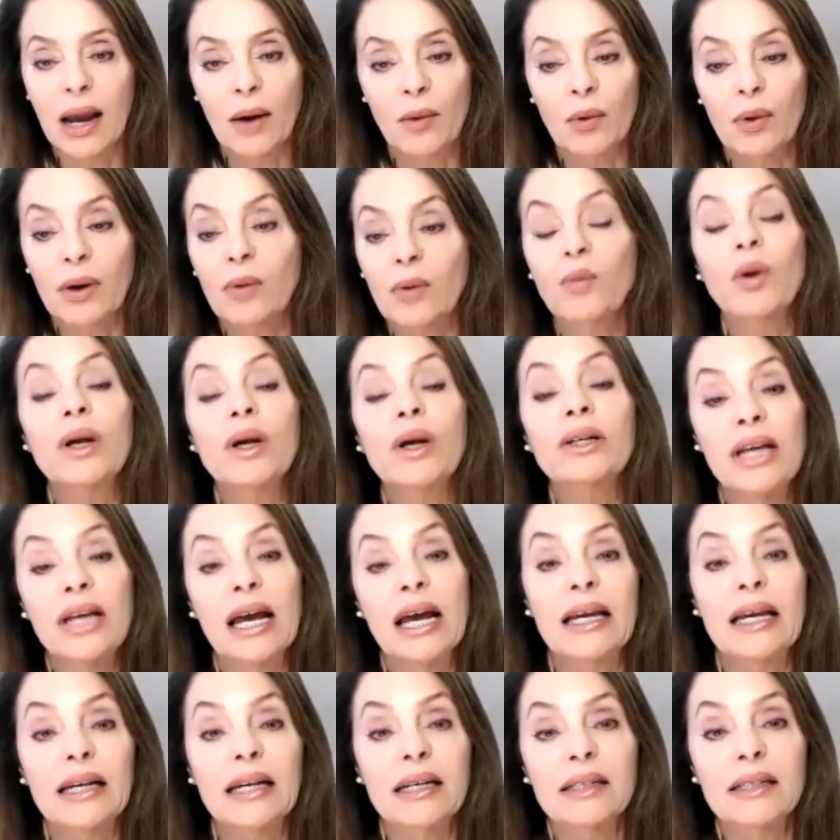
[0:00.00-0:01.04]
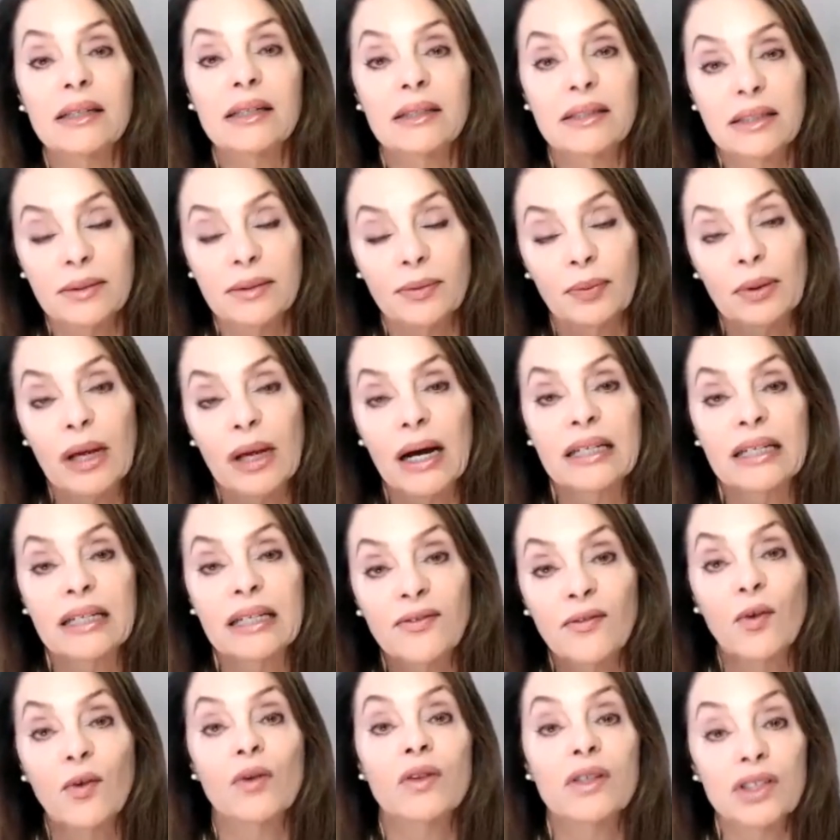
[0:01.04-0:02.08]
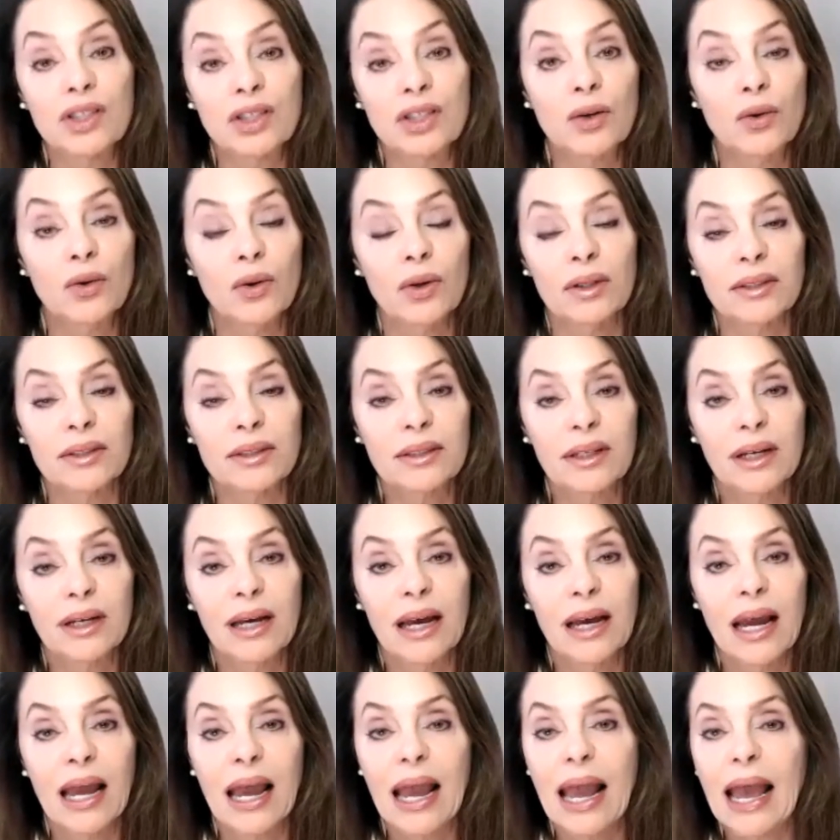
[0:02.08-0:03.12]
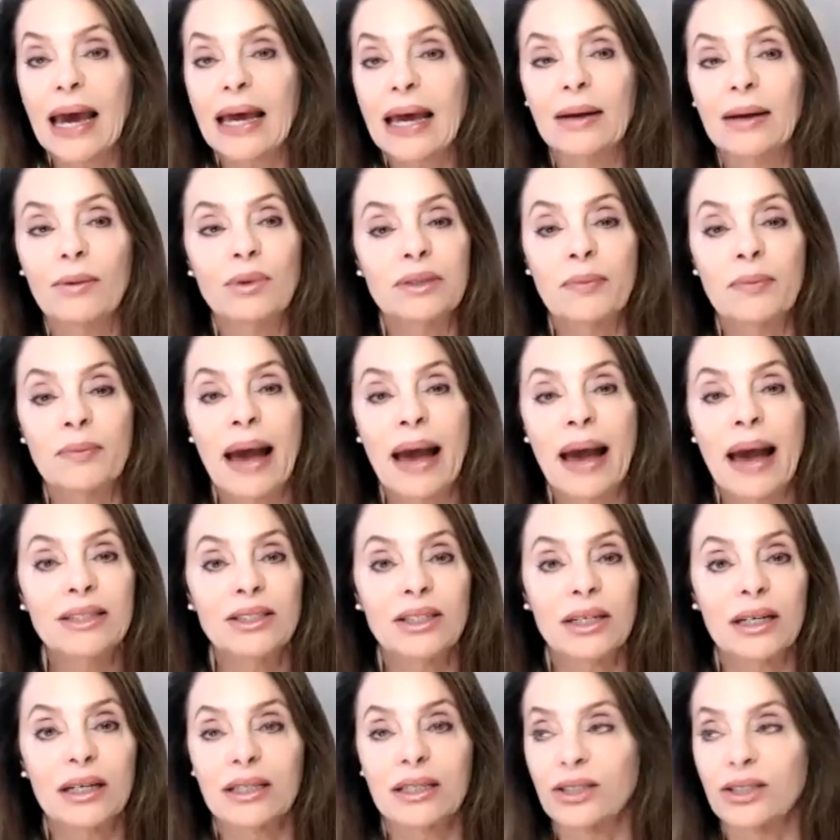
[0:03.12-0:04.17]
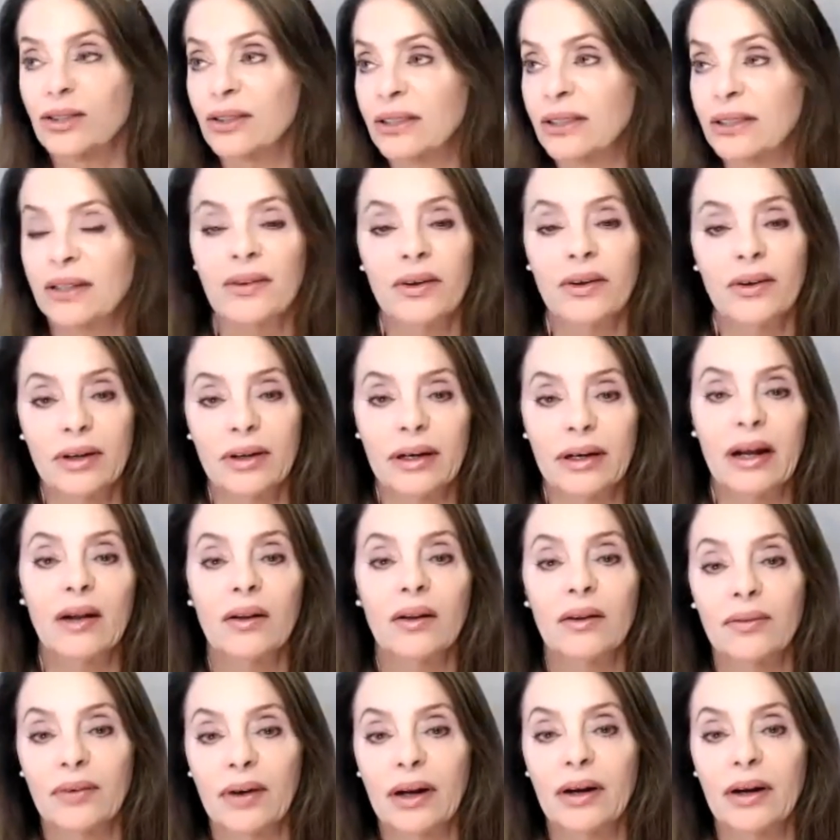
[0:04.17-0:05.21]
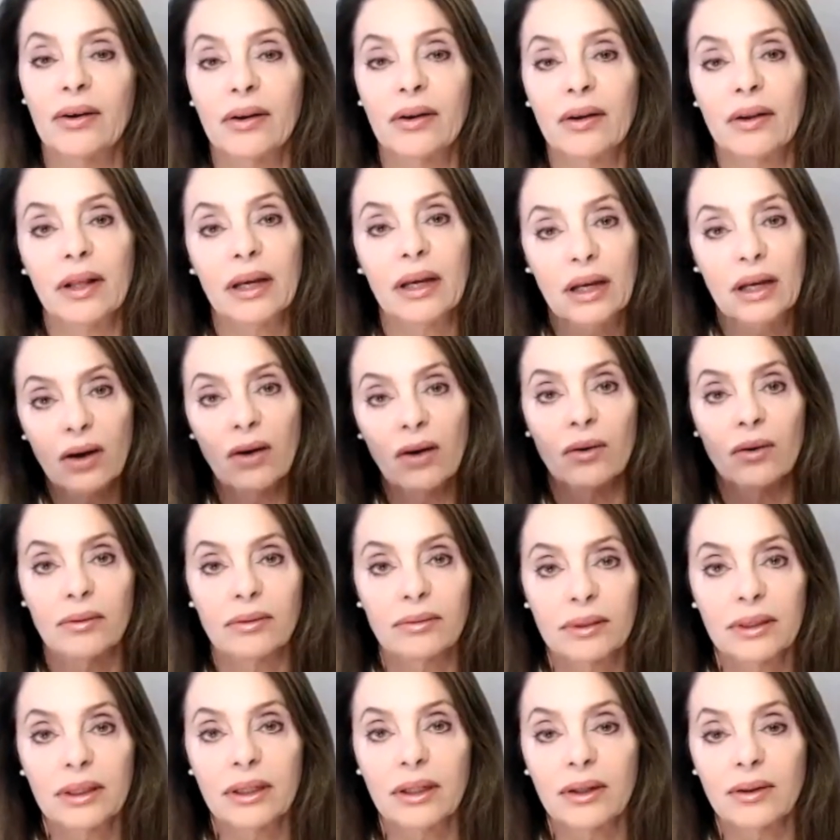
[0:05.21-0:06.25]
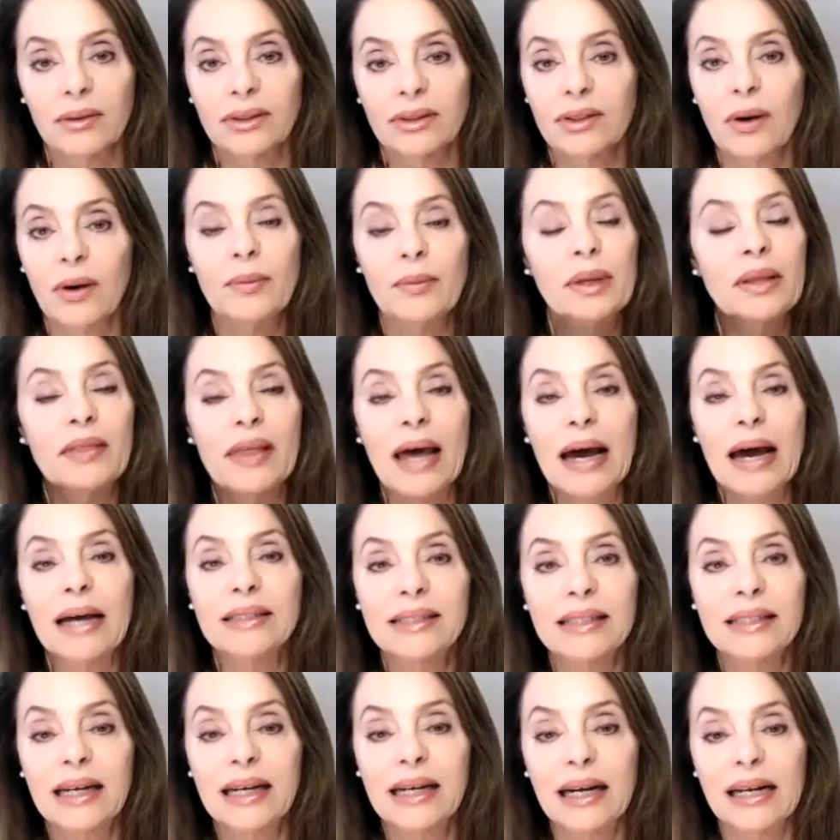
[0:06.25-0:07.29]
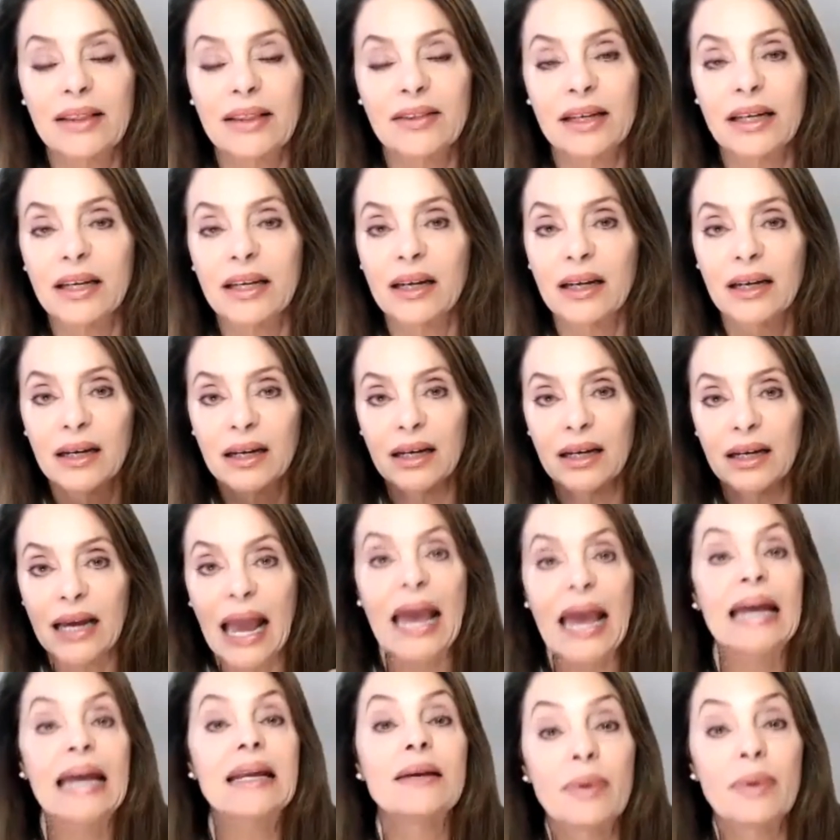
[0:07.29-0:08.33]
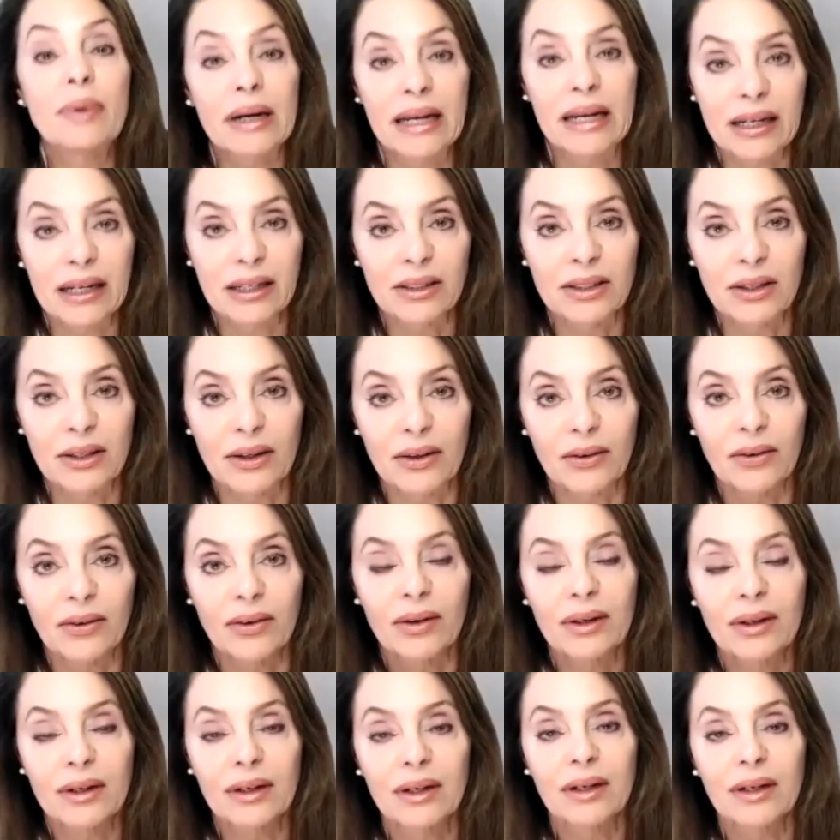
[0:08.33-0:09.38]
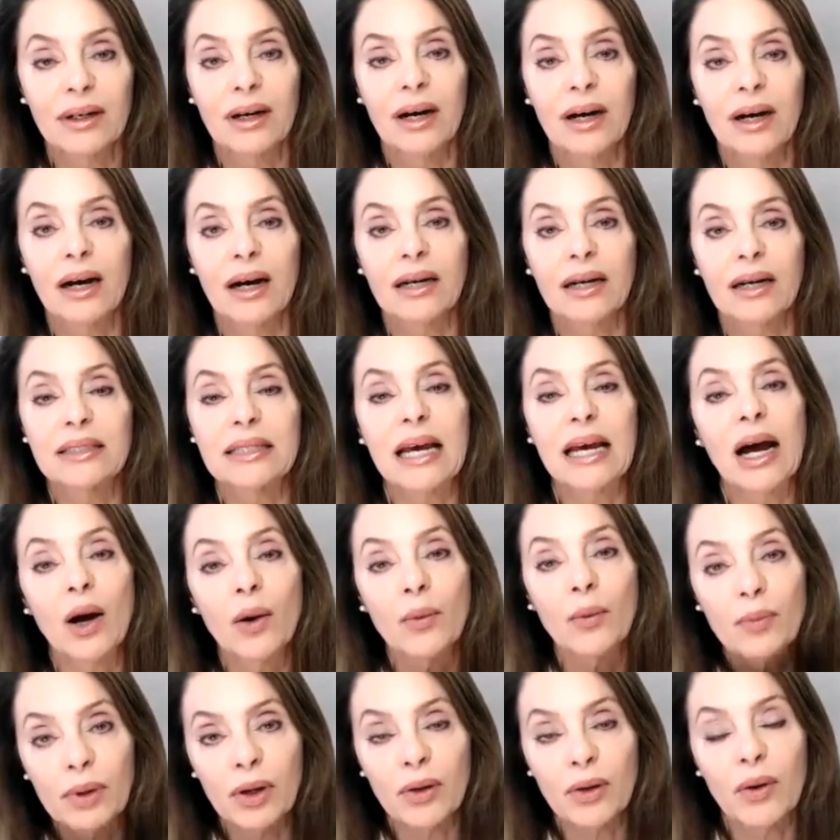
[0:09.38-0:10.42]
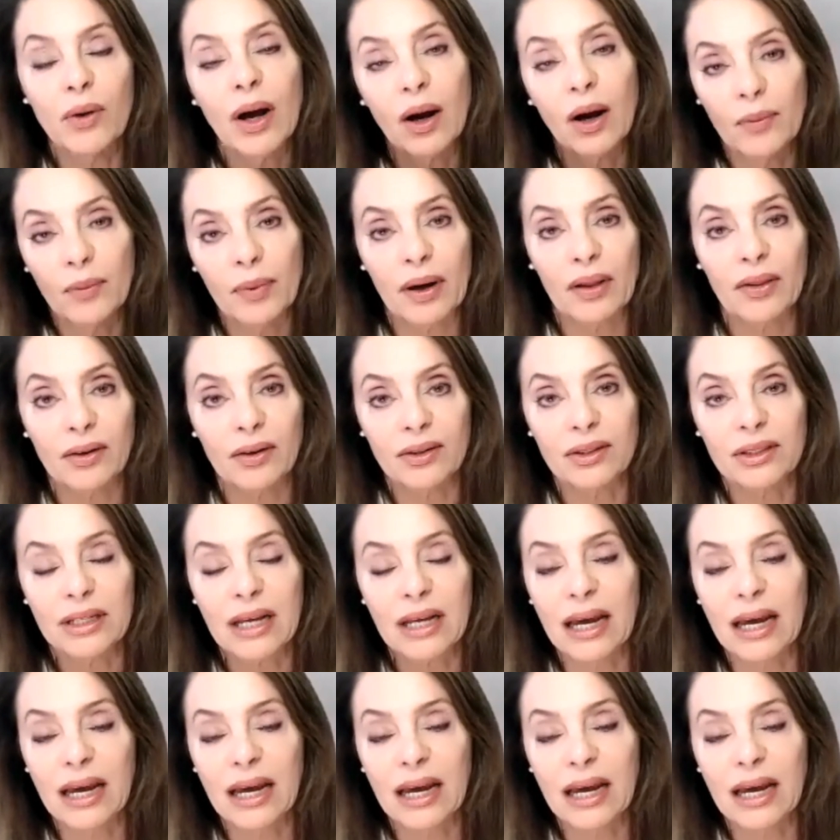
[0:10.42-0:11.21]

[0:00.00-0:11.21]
We're taking supplies for the schools. And it was magic because you're sitting there in an elevator and you're like, oh, so I mean, that's the kind of thing anybody can do to help you help others.